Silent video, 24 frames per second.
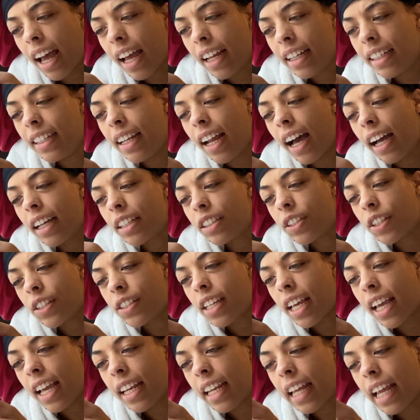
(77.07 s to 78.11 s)
not just
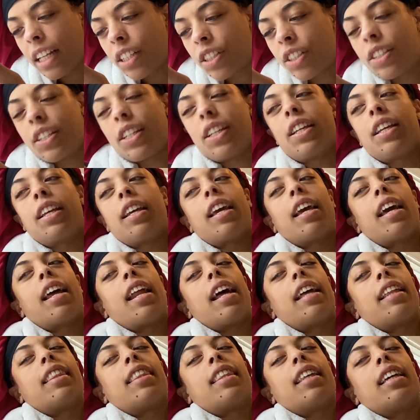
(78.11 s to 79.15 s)
ADHD, and
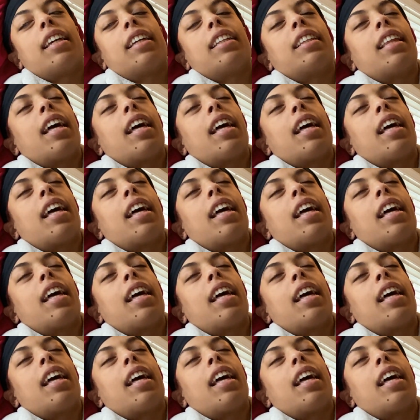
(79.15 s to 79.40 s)
I think